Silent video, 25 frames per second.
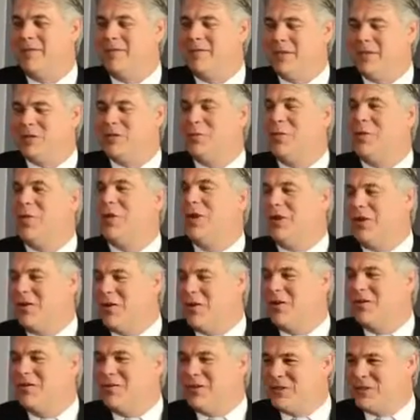visible and
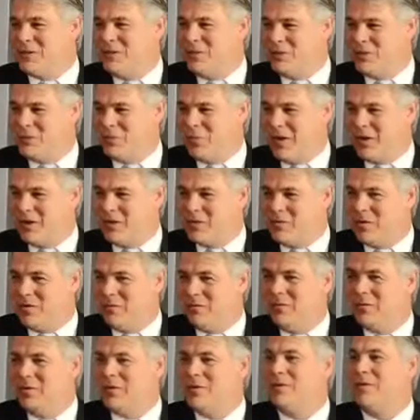non-visible
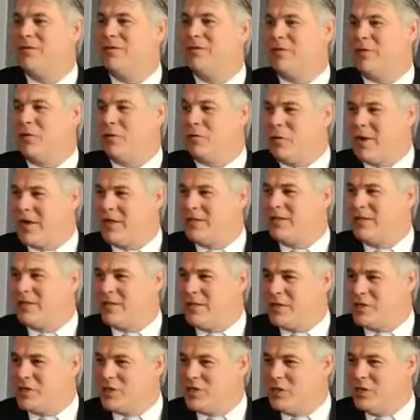spectrum to fluoresce
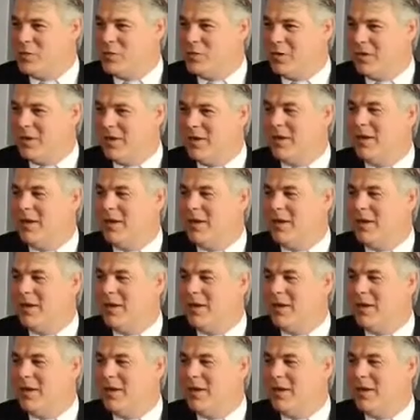tissue,